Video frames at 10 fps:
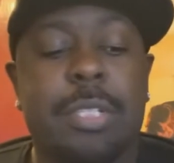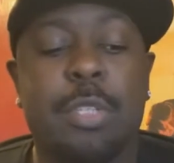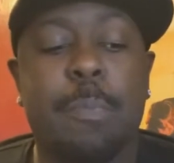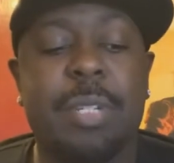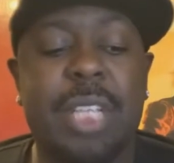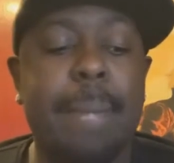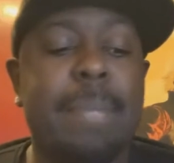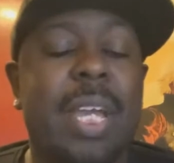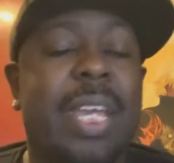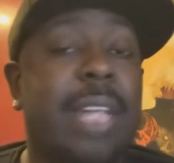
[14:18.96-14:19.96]
to protect
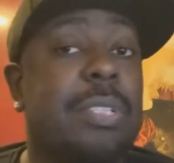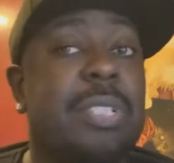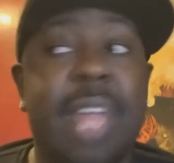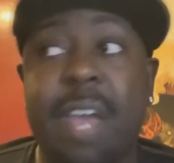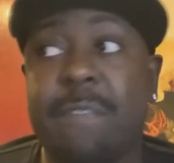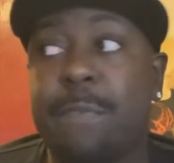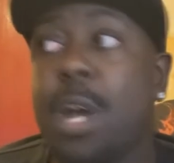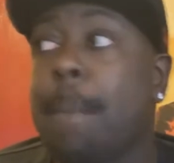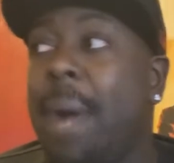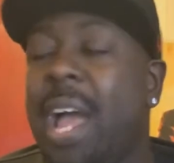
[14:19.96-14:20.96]
me against death
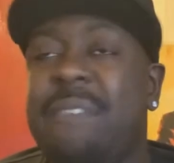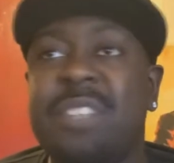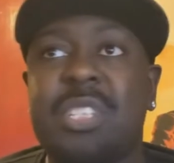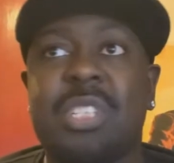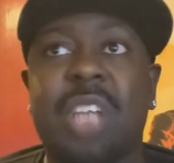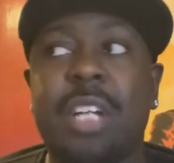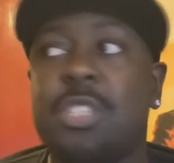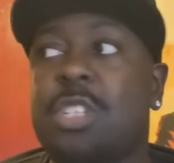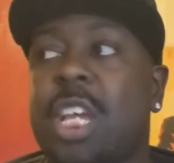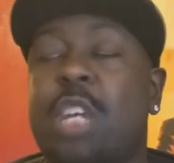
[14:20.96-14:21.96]
by having
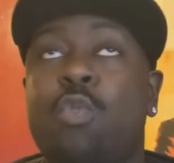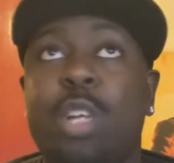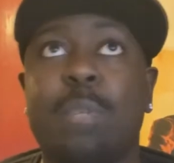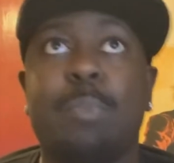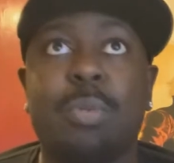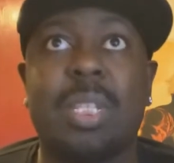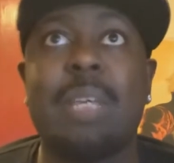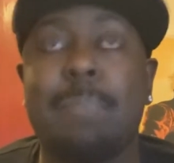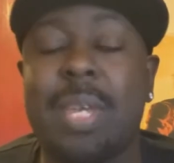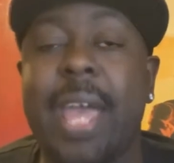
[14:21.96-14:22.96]
such incredible
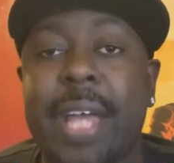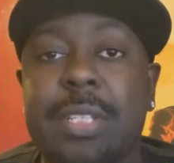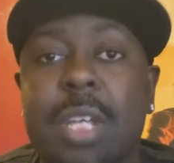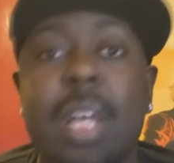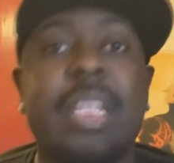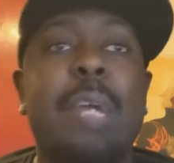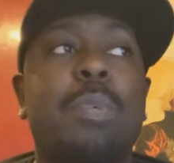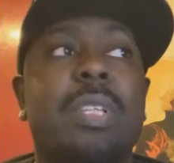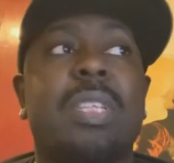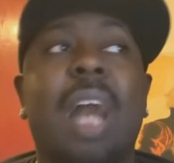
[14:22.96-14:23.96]
D P S they
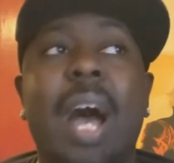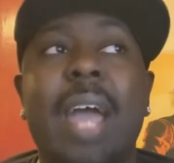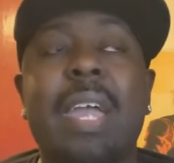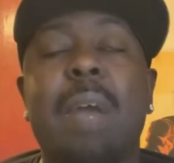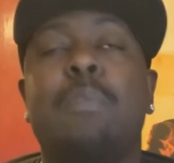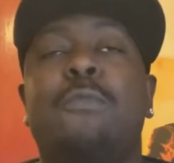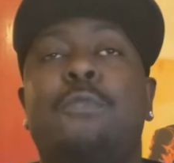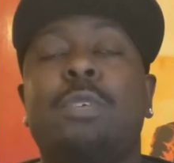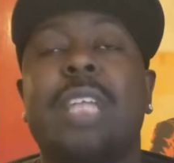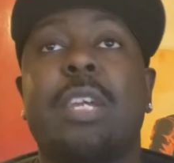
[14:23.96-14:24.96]
would die
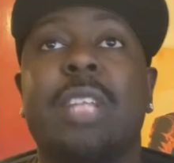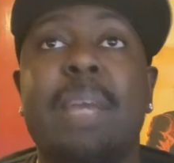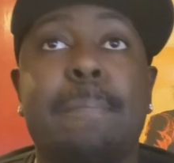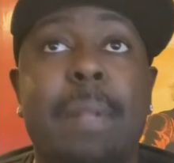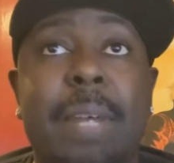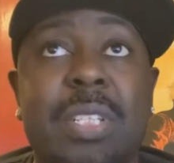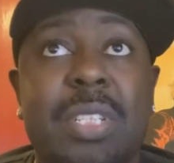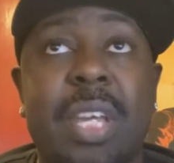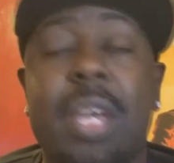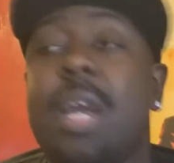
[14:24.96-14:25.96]
before they could
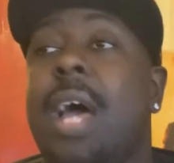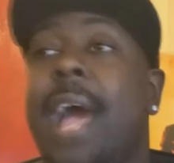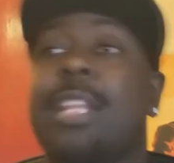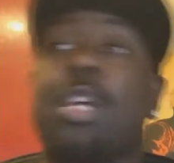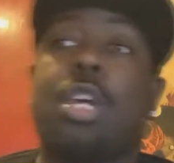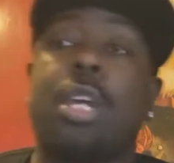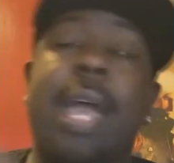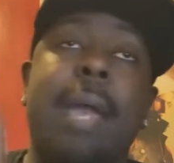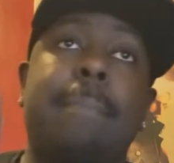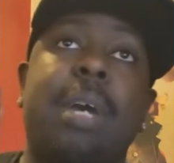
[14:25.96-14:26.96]
implement it. And the
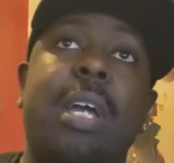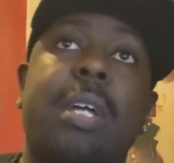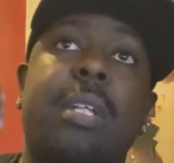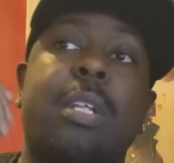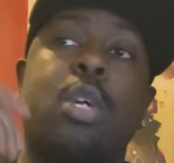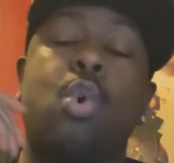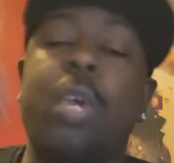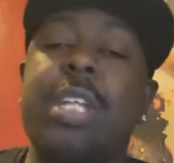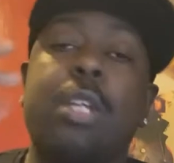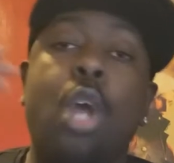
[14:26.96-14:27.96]
um the
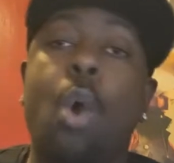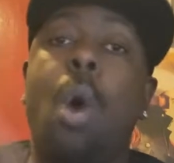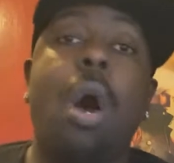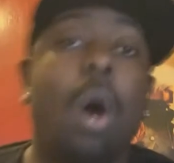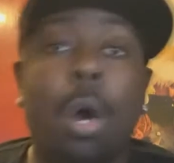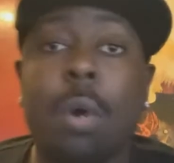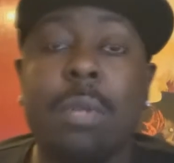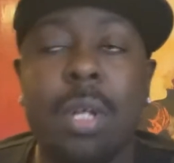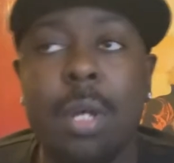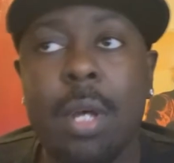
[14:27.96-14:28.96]
Queen Coeurl,